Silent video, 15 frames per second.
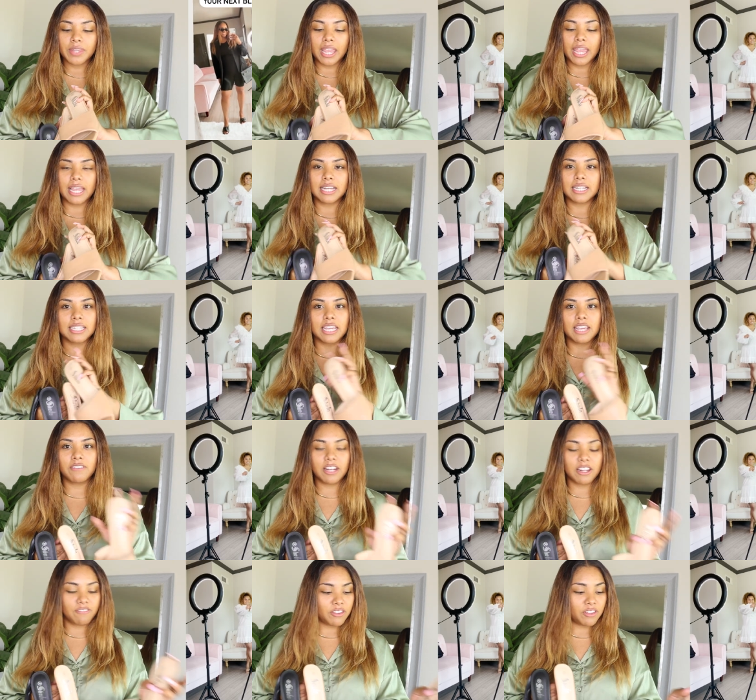And
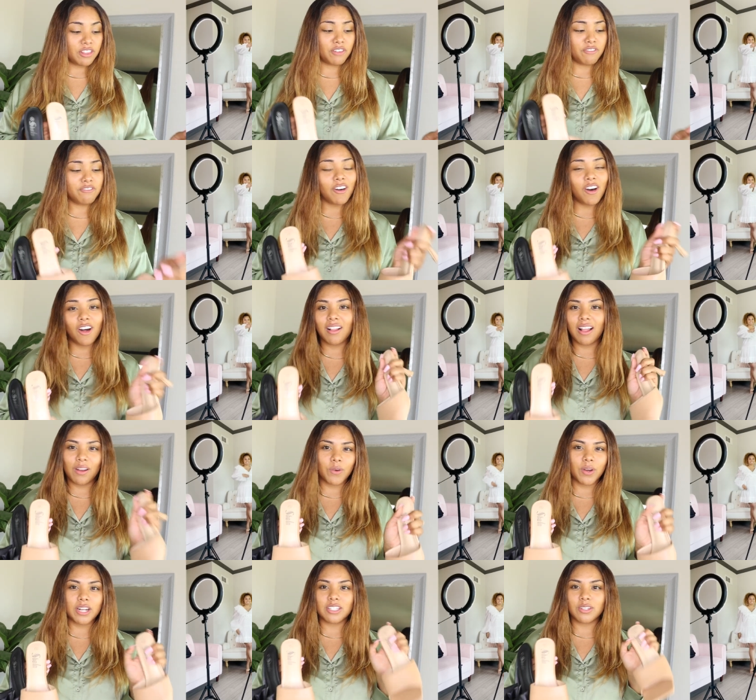even if in the fall
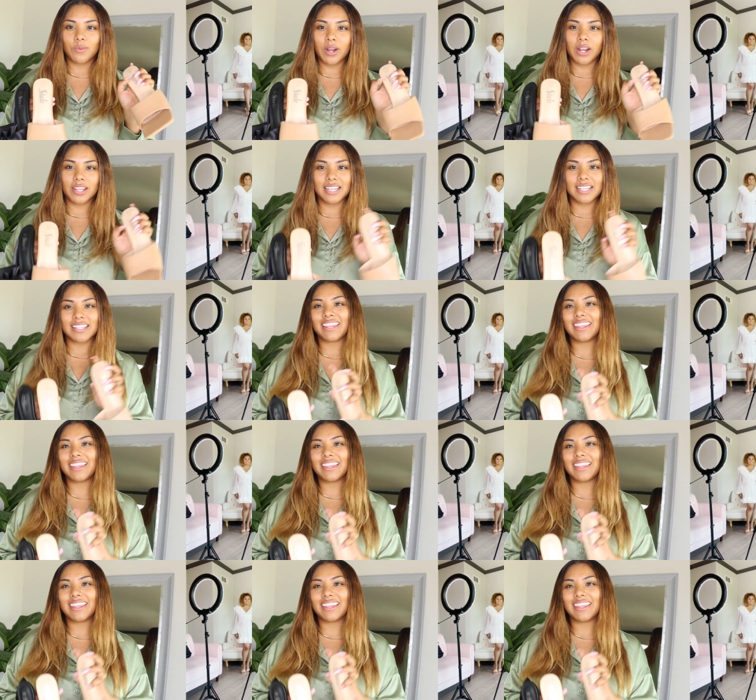I wanted to wear these,